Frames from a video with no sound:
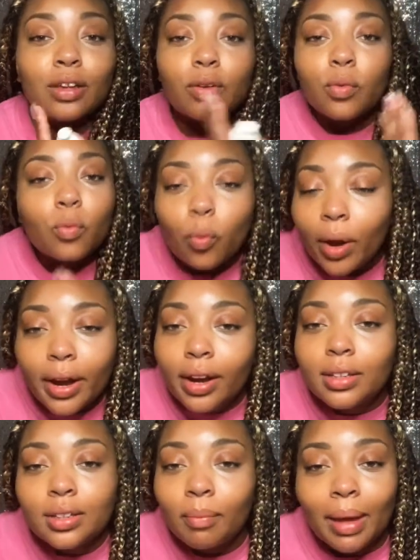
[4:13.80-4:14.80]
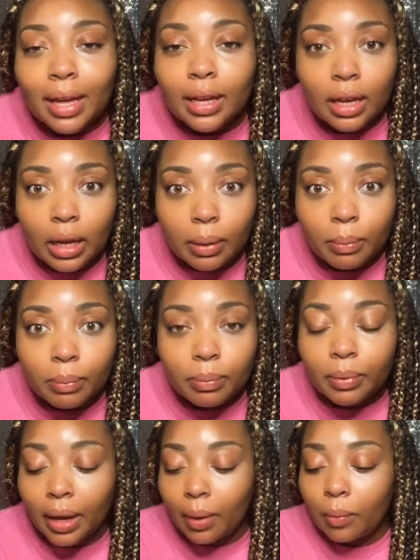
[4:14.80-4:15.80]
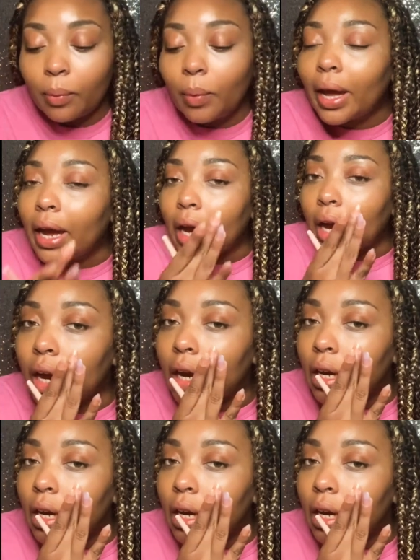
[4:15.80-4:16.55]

where is the makeup? Like where?